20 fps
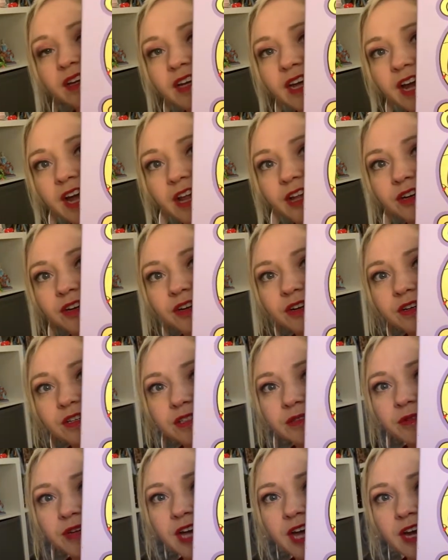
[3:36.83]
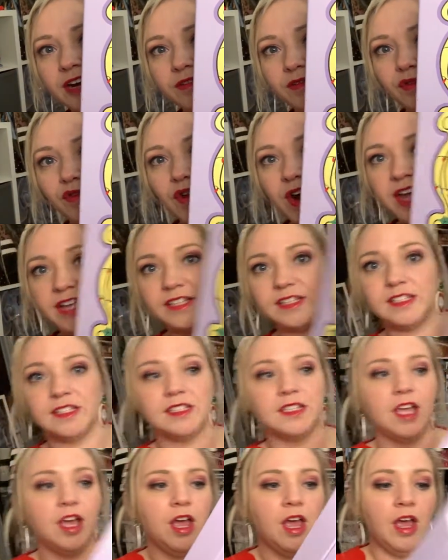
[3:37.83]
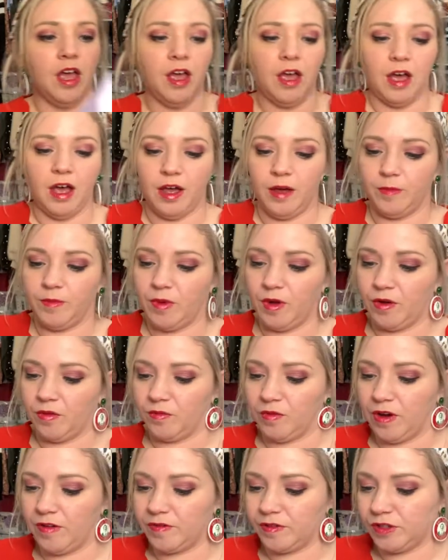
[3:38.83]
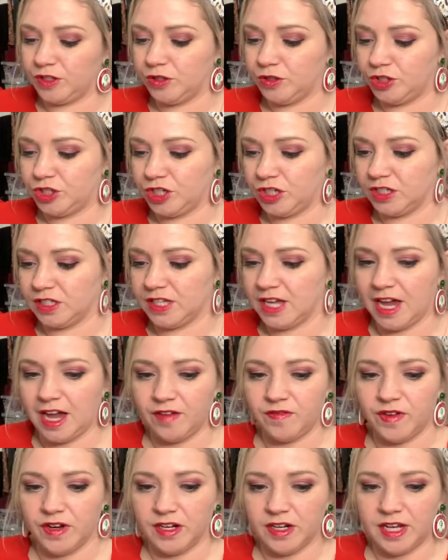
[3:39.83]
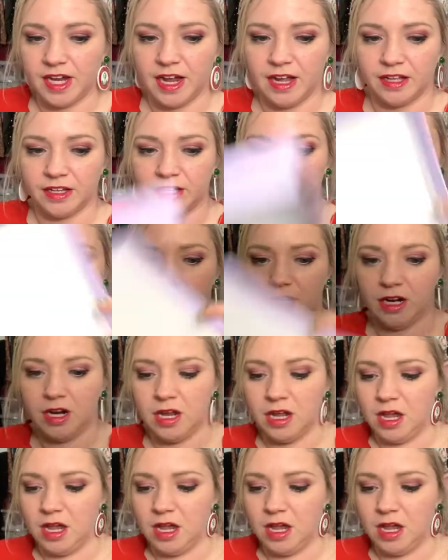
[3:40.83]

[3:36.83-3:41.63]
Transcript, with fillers: Calendar. So we had a Friends um, Revolution's Advent Calendar,